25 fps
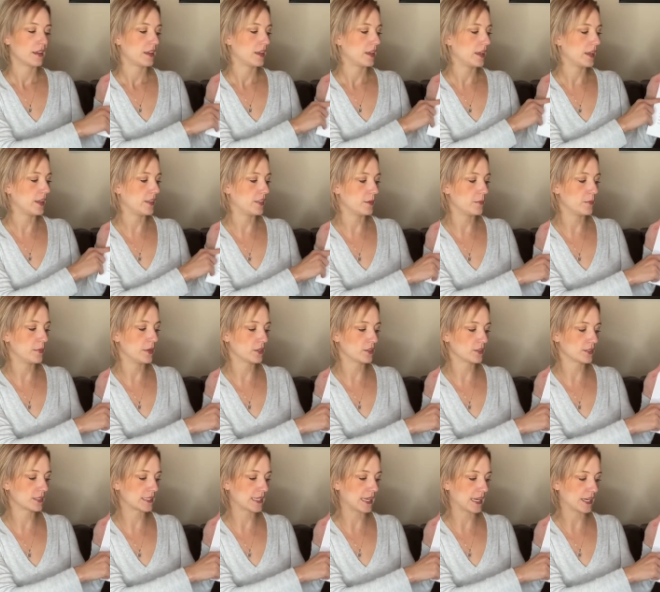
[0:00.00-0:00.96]
in the
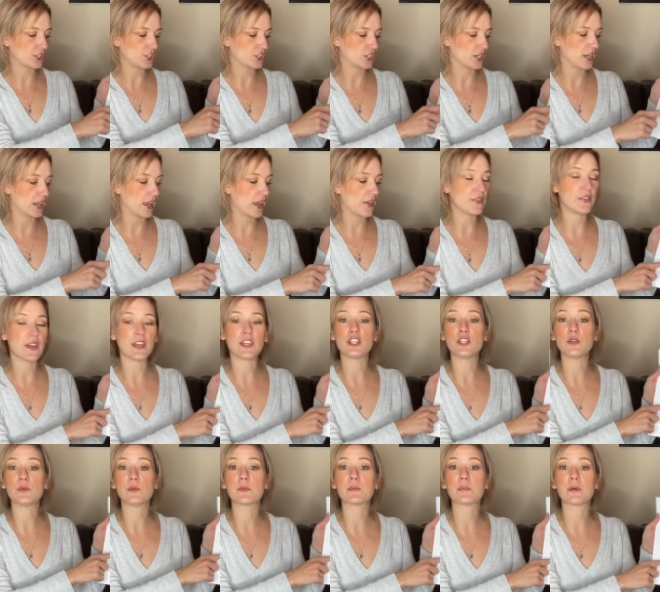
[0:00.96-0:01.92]
middle section, and then
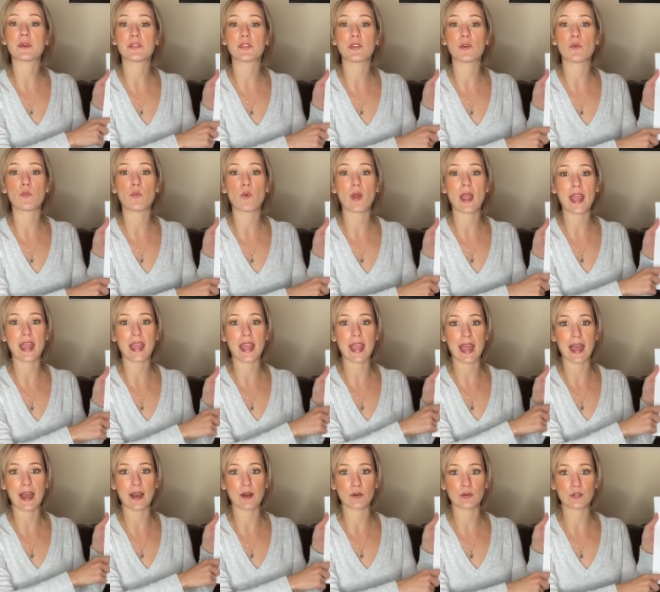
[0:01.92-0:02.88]
you would put the way
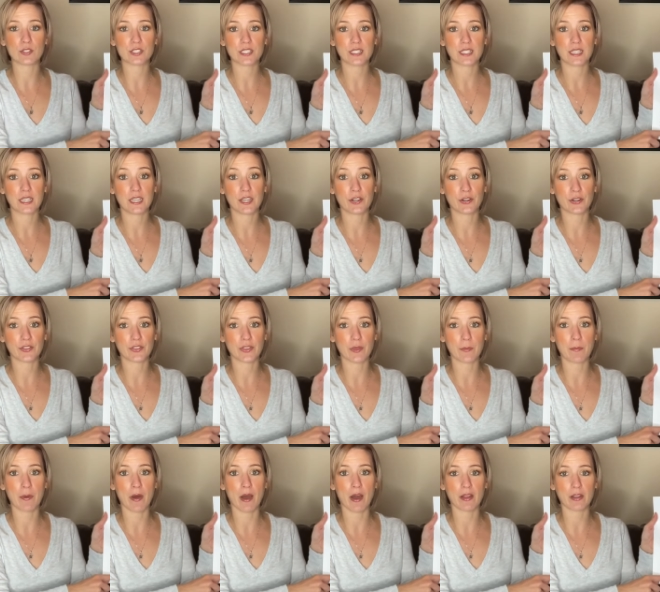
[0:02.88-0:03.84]
out here at the
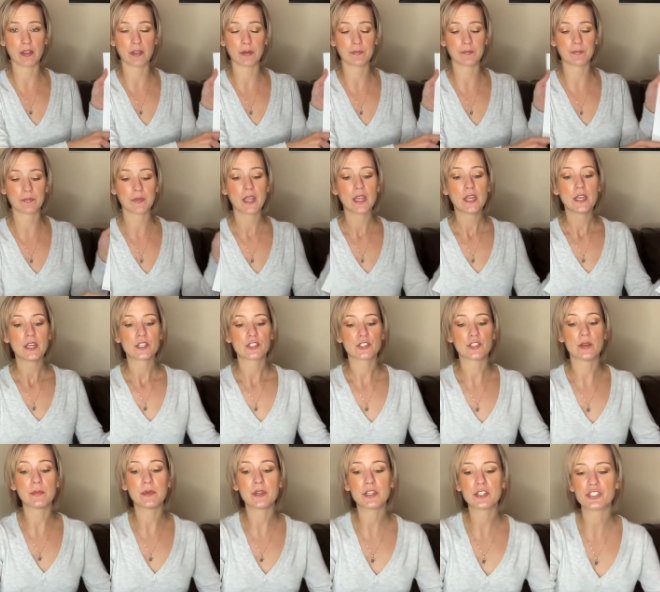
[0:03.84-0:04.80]
bottom.
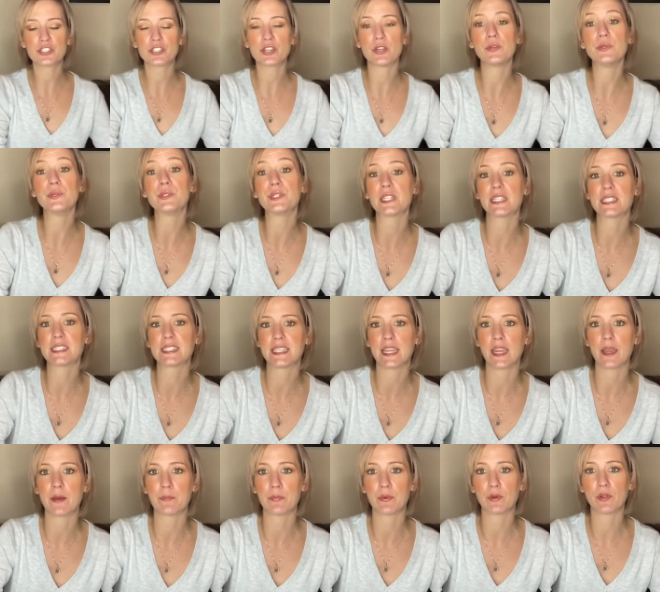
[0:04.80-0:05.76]
So I'm going to show you an
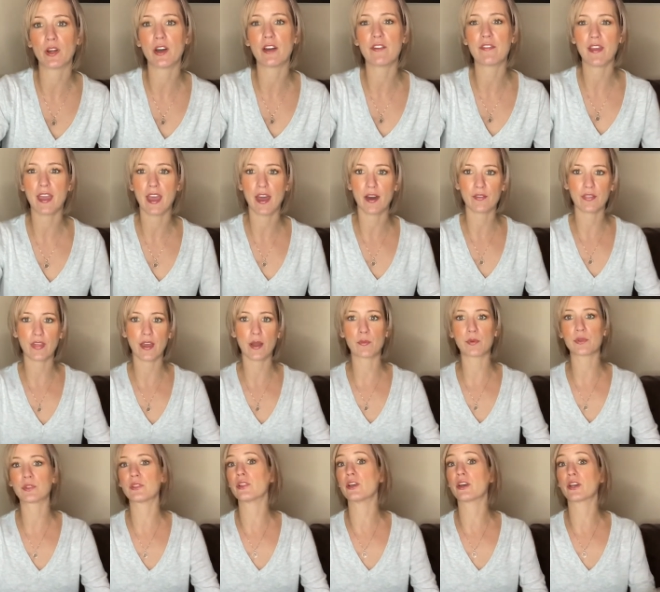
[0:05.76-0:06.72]
example of how that
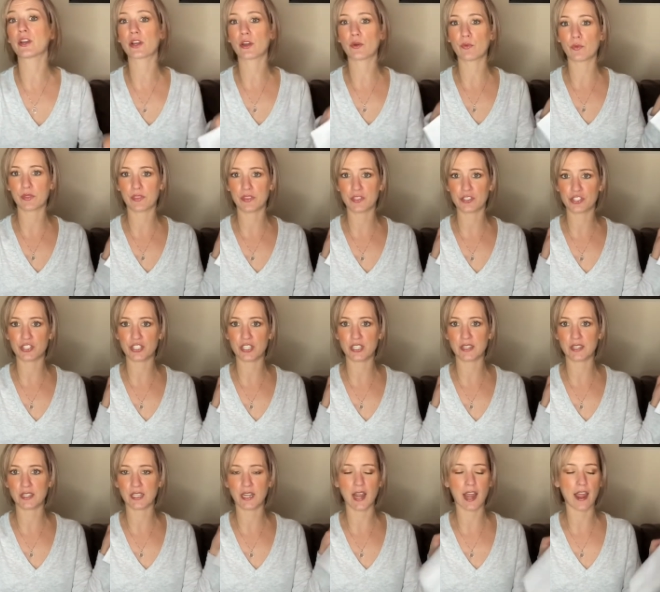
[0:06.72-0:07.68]
would look with the
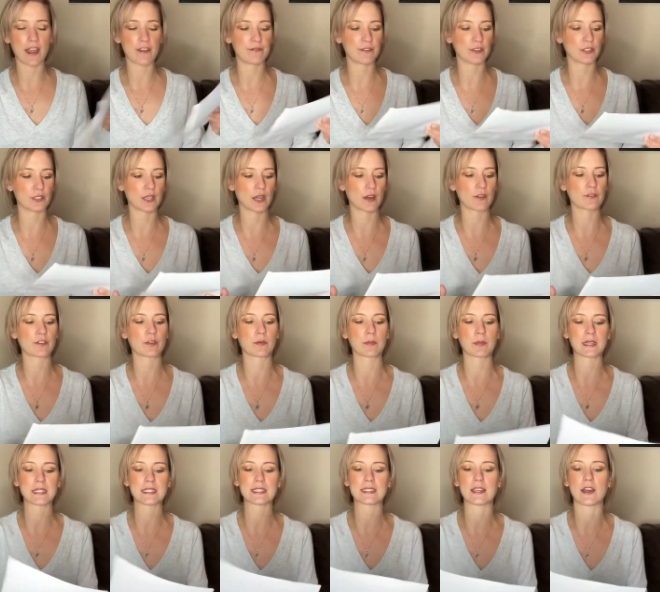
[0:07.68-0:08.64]
sheet that I filled out for
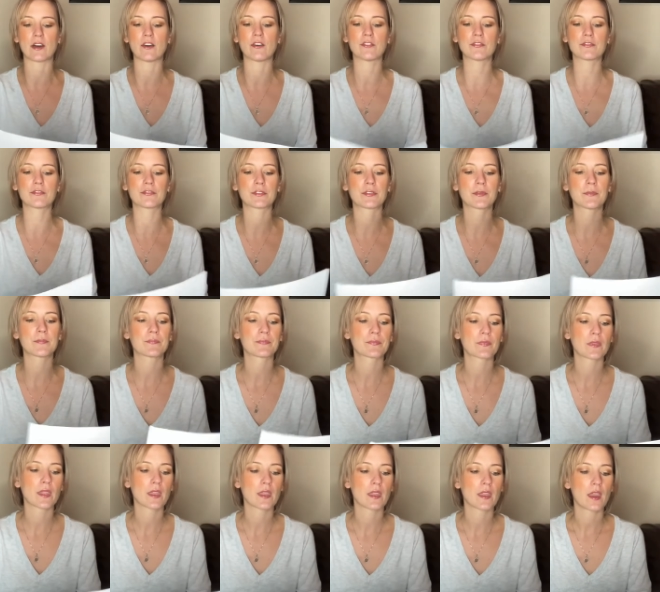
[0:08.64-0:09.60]
myself.
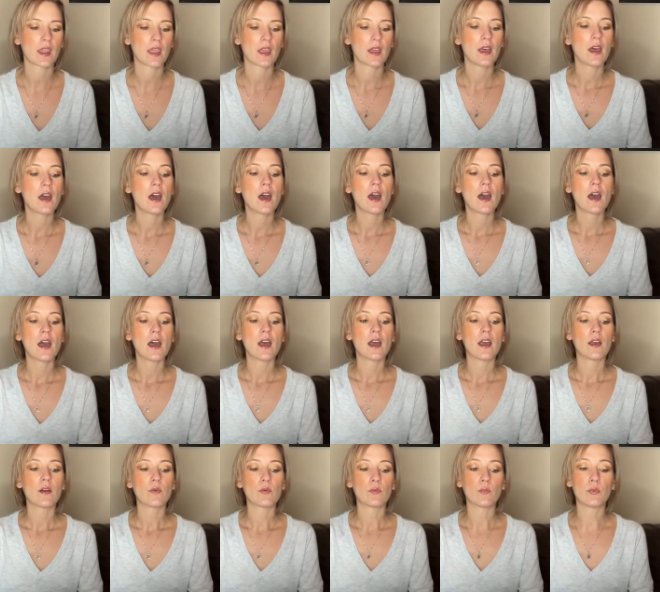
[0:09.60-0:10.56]

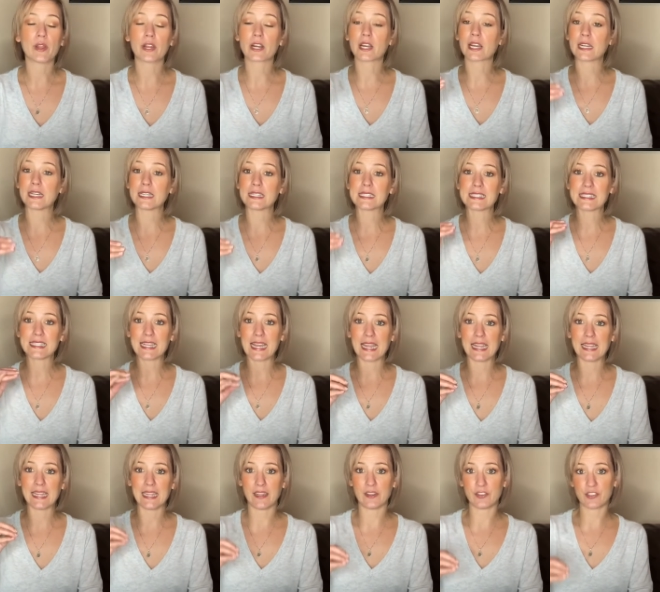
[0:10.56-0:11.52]
We're going to say
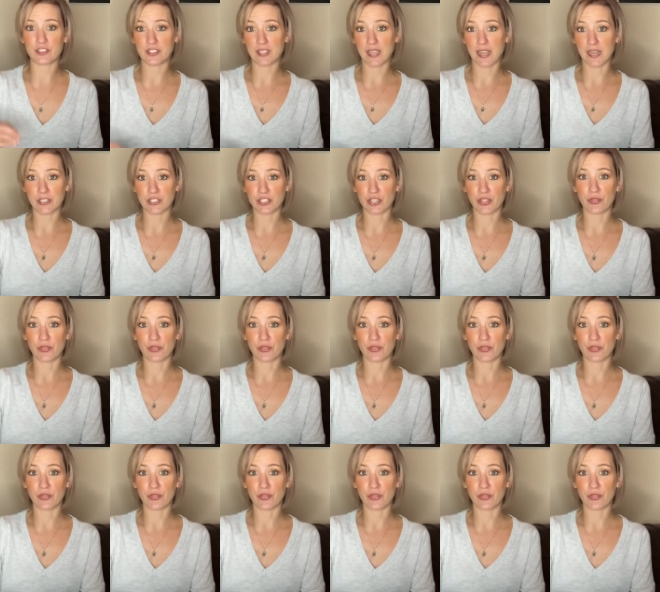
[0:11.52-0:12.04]
each section